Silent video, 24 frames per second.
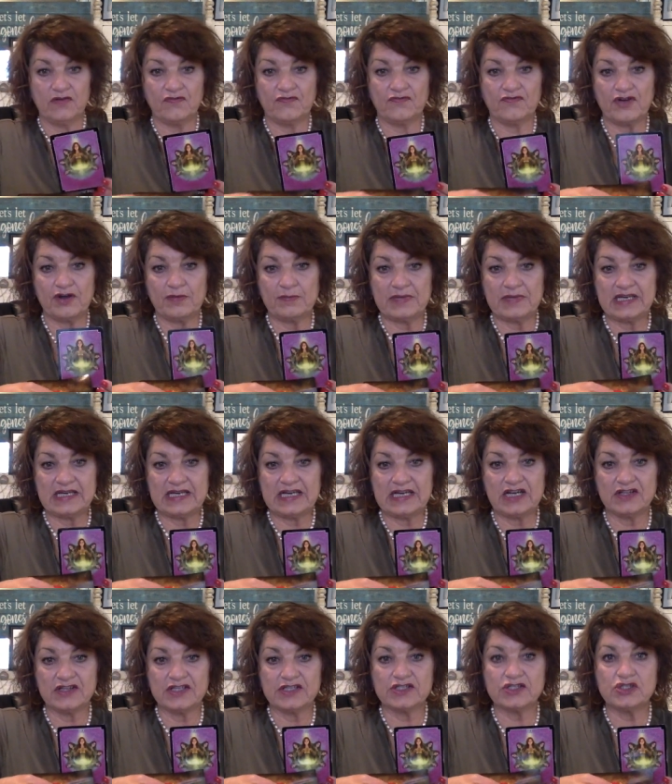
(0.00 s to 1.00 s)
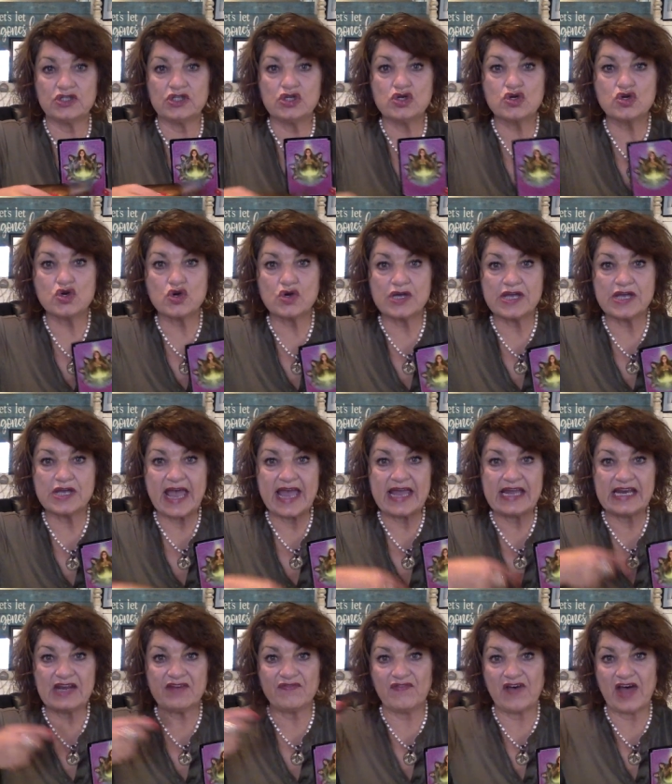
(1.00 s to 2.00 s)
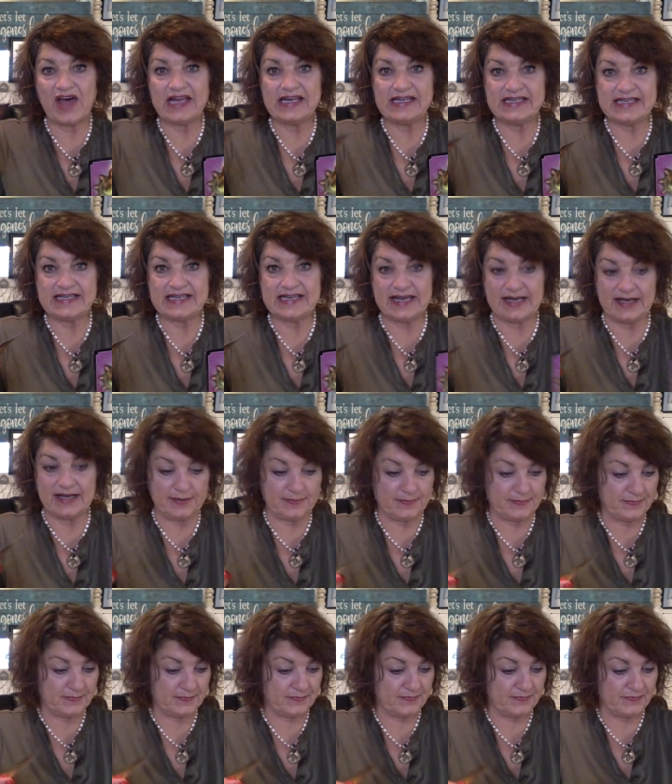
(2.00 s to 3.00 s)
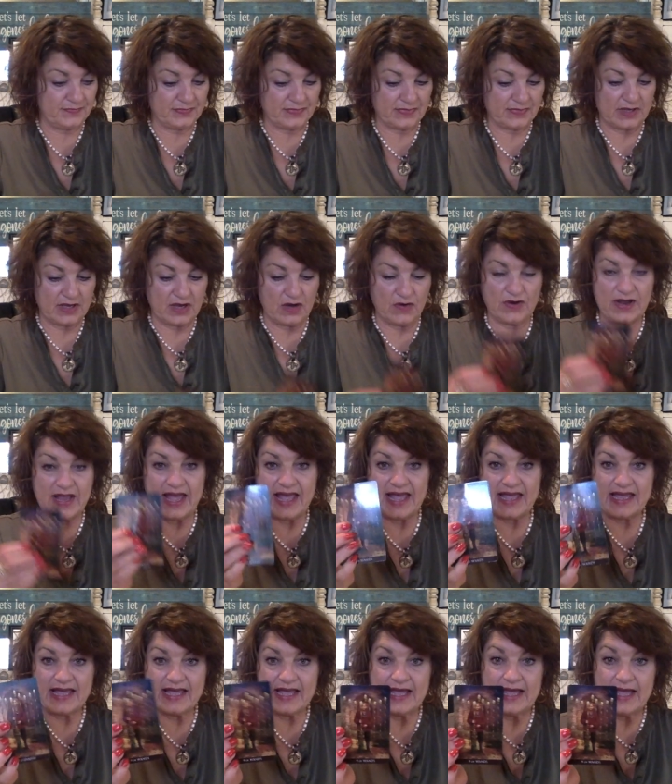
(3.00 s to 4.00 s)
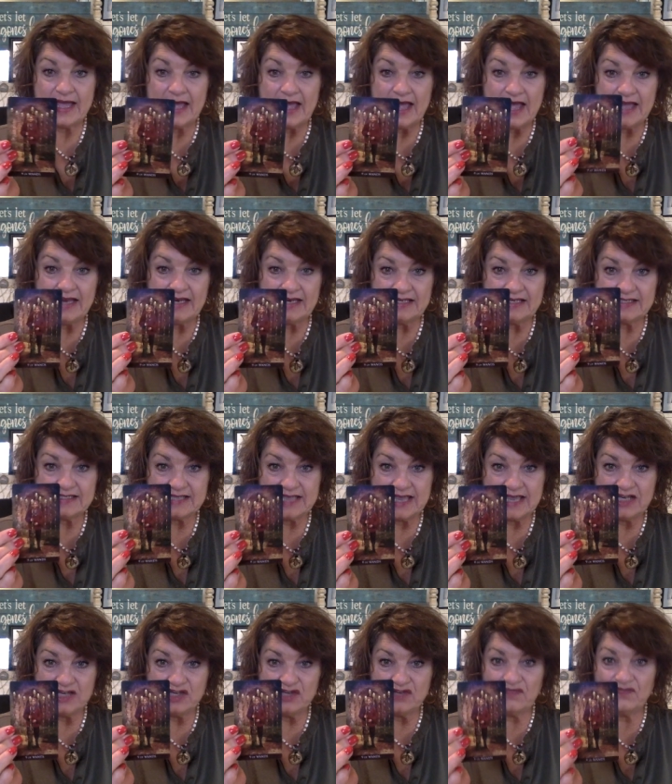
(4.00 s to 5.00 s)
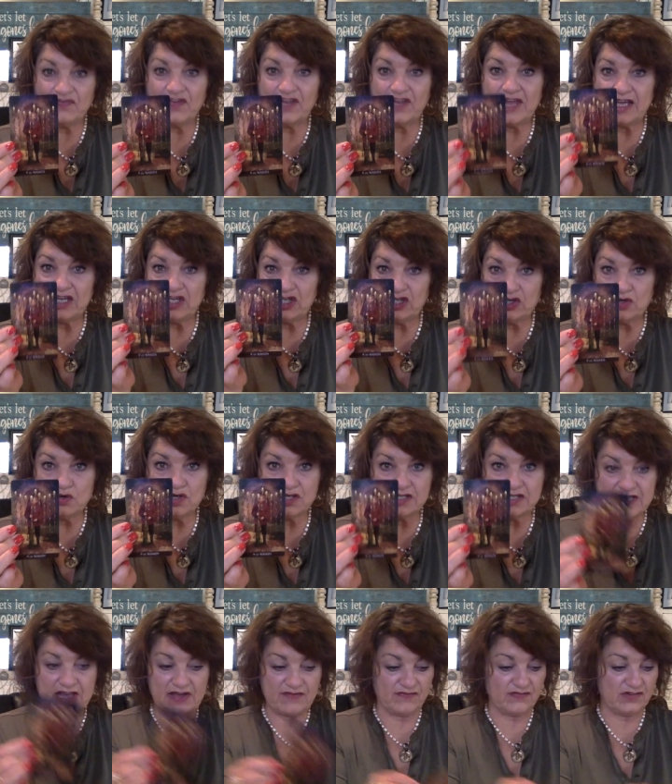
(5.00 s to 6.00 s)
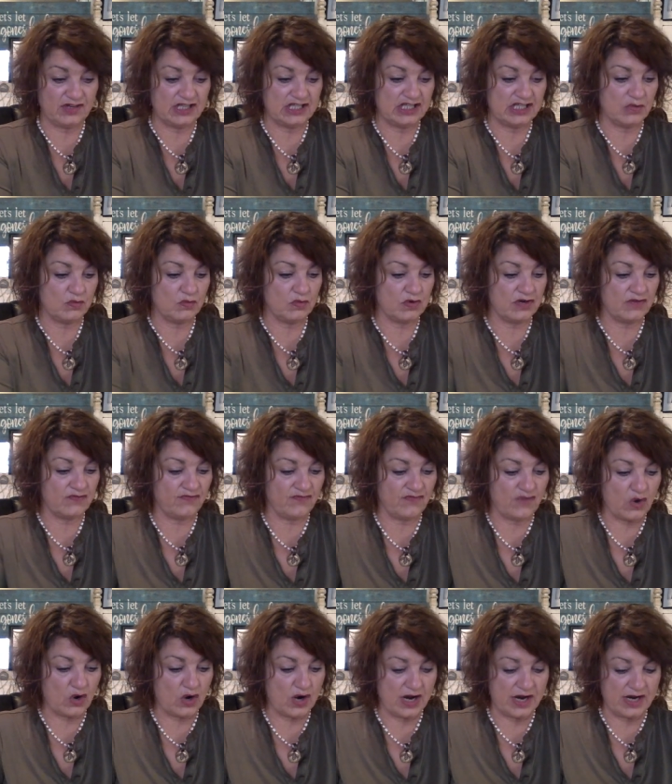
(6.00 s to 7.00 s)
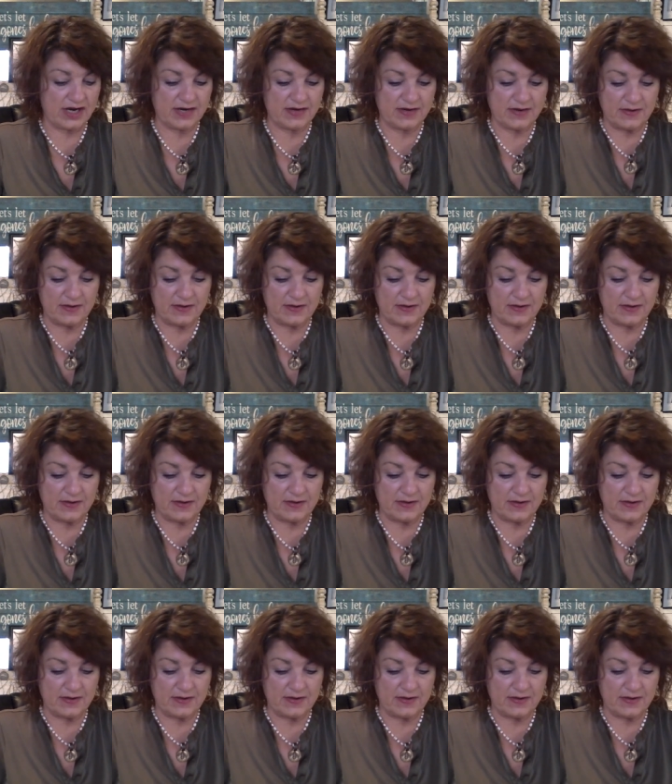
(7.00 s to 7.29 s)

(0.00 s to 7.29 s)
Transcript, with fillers: from in here, this new creative idea, okay? And it's, and you feel like you are definitely the one for it.